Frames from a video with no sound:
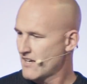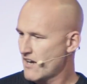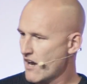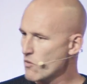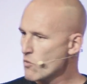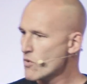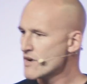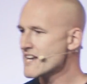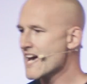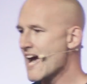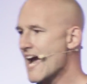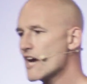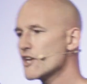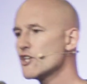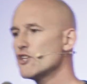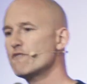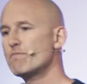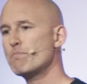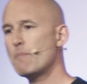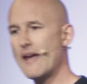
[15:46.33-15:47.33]
I wonder how
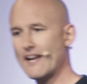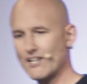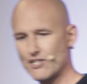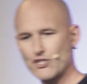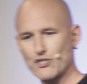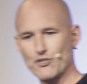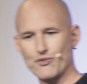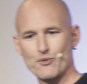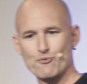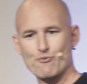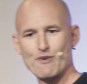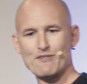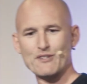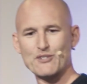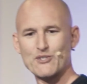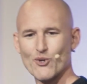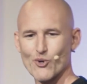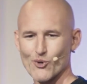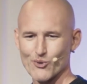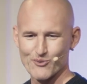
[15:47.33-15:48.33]
you've pictured the River
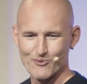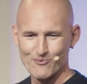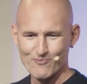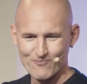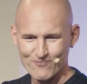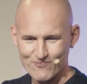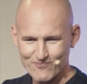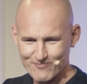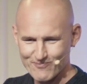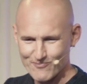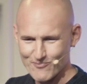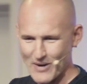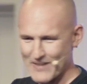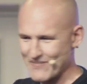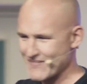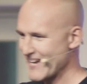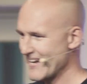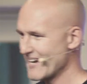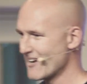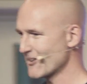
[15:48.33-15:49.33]
Jordan
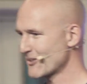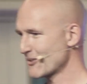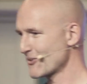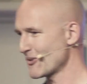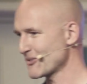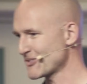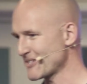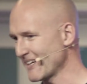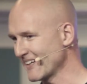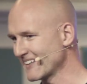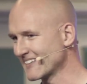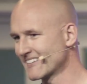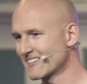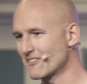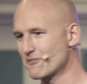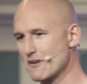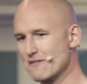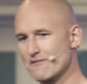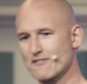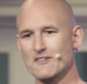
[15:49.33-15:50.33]
when they are crossing
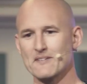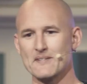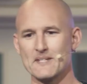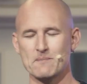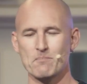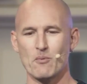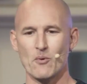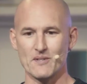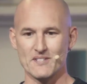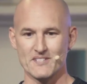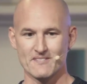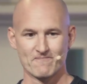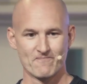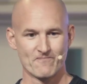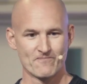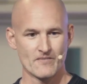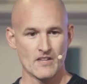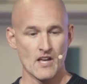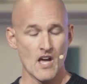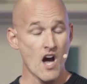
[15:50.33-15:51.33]
the river at this point.
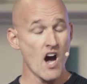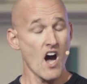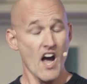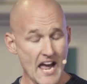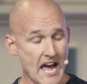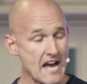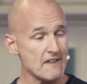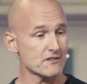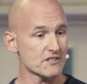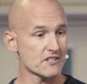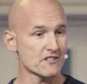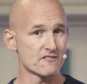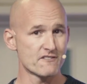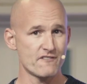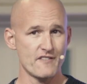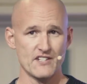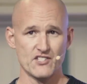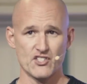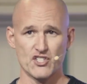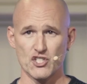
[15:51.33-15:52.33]
I have to
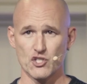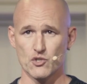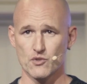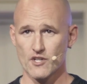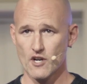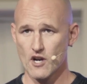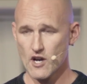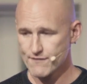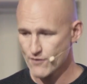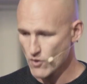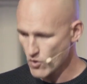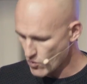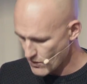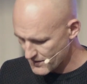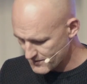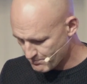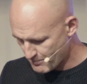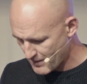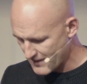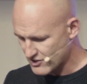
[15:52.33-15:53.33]
confess to you that I've
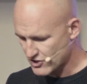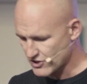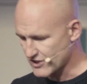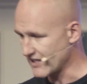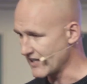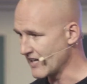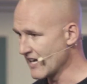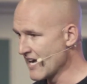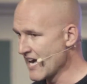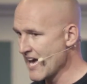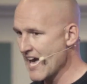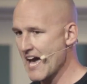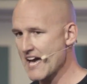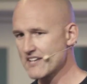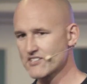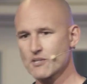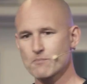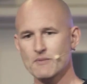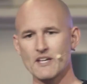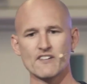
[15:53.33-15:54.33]
always pictured it
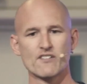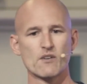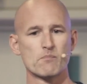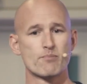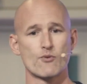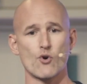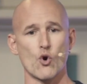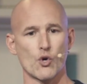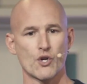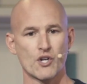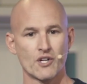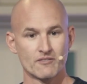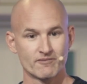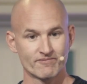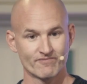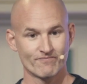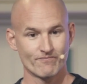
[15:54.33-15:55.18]
as something of a brook.